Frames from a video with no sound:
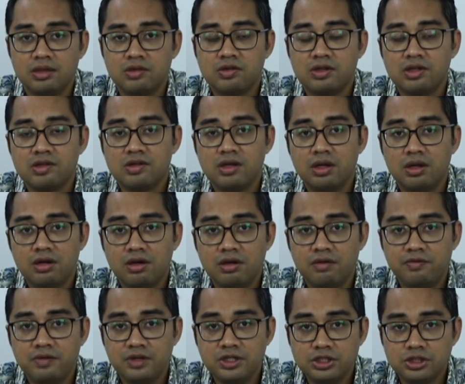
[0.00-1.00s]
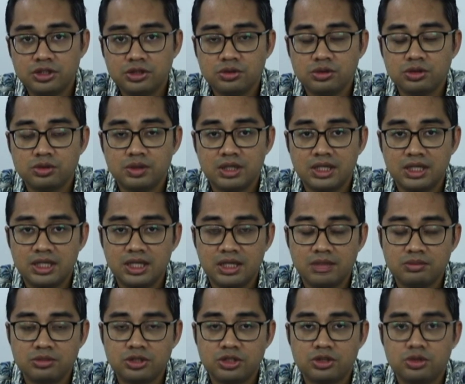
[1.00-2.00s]
So there's a lot of issues when it
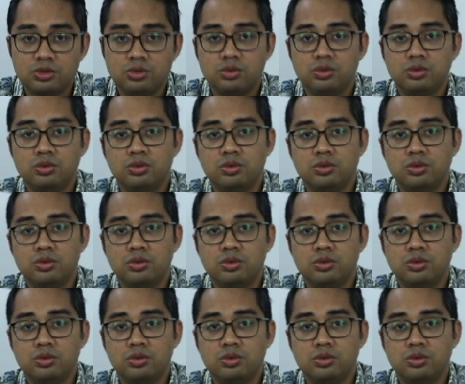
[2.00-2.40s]
comes to